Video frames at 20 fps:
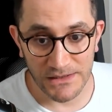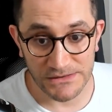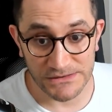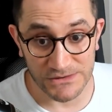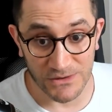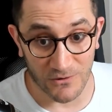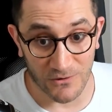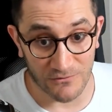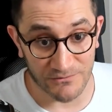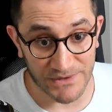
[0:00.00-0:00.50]

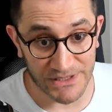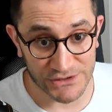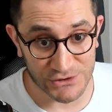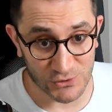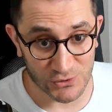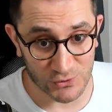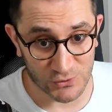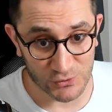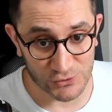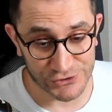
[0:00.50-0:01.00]
So make
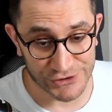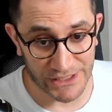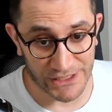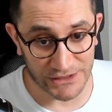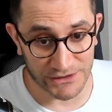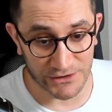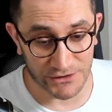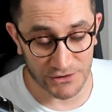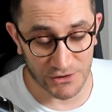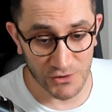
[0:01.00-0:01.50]
sure to
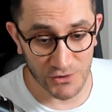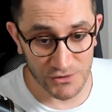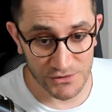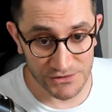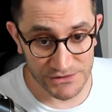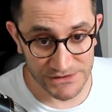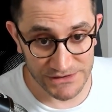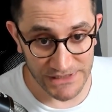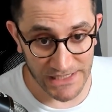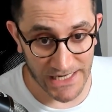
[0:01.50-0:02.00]
check the
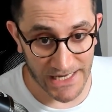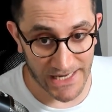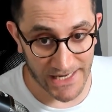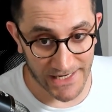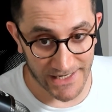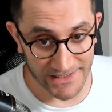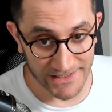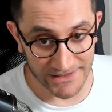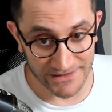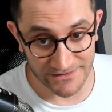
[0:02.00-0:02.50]
course
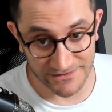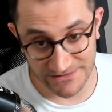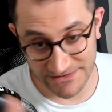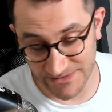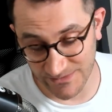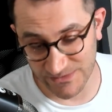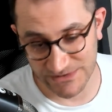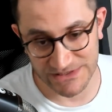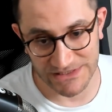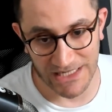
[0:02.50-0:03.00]
and
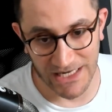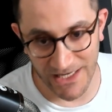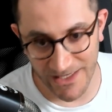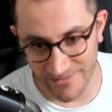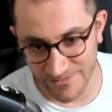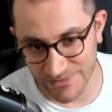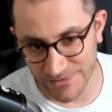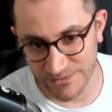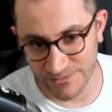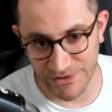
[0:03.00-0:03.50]

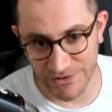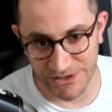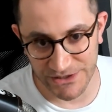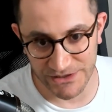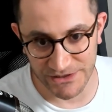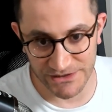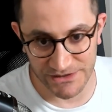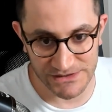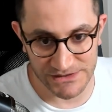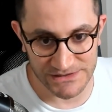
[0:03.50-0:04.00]
subscribe,
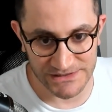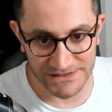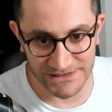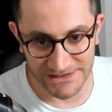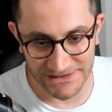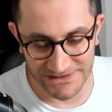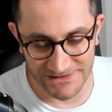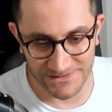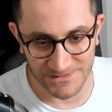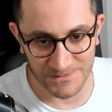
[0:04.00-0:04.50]

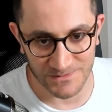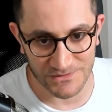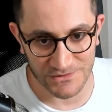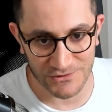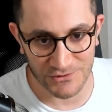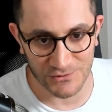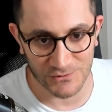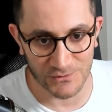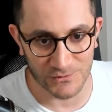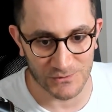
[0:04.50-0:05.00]
pre-register
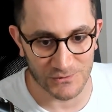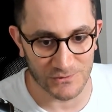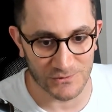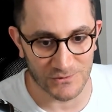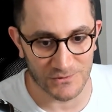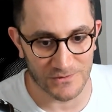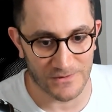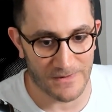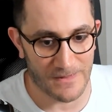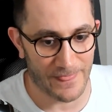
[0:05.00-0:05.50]

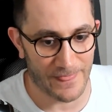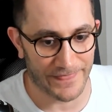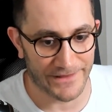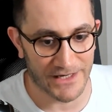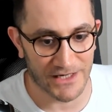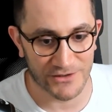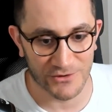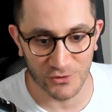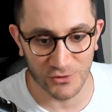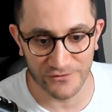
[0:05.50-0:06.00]
to
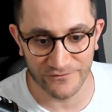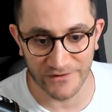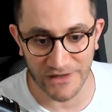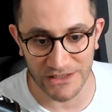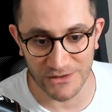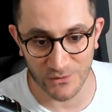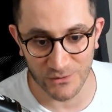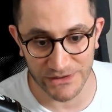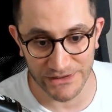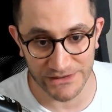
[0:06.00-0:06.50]
get
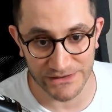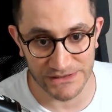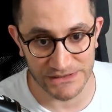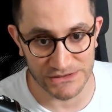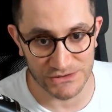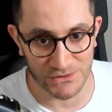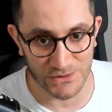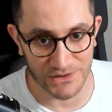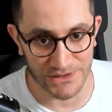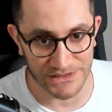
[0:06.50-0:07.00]
notified when it
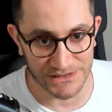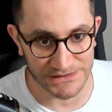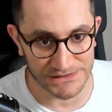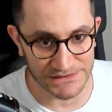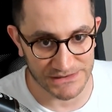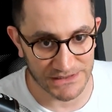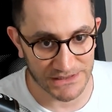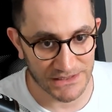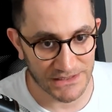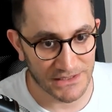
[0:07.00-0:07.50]
is
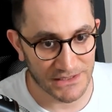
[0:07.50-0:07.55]
released.